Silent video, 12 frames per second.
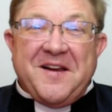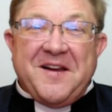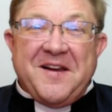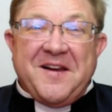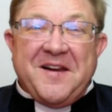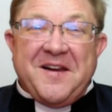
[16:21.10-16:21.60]

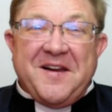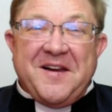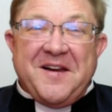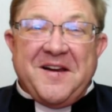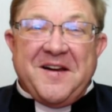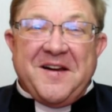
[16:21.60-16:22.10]

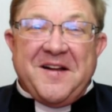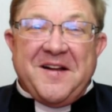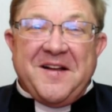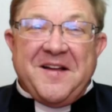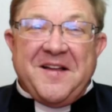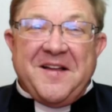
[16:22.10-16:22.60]

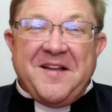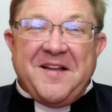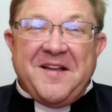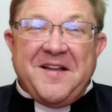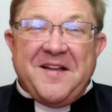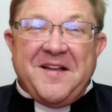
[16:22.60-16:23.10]

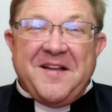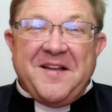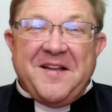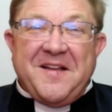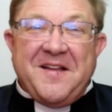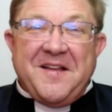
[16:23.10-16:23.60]

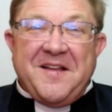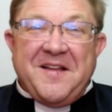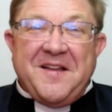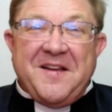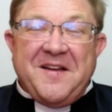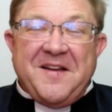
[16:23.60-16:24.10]

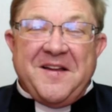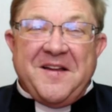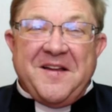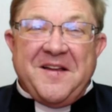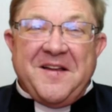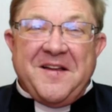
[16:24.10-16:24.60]

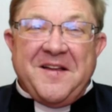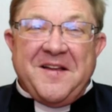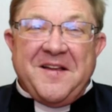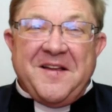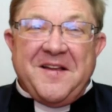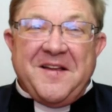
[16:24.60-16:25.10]

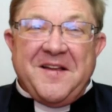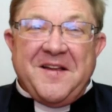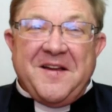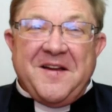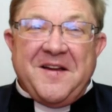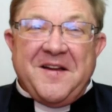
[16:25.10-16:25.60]

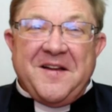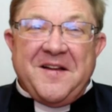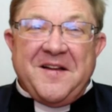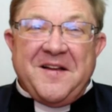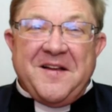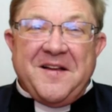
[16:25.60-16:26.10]

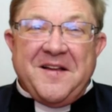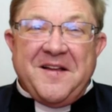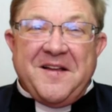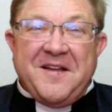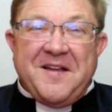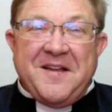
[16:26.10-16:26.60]

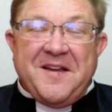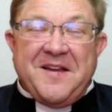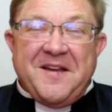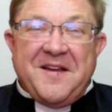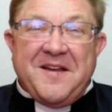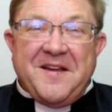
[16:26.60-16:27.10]

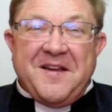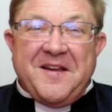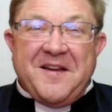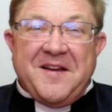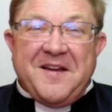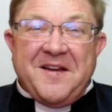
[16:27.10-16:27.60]

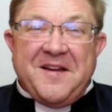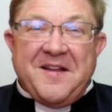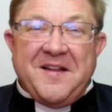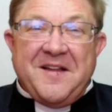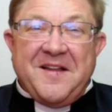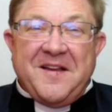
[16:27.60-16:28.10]

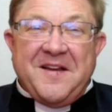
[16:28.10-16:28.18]
(silent)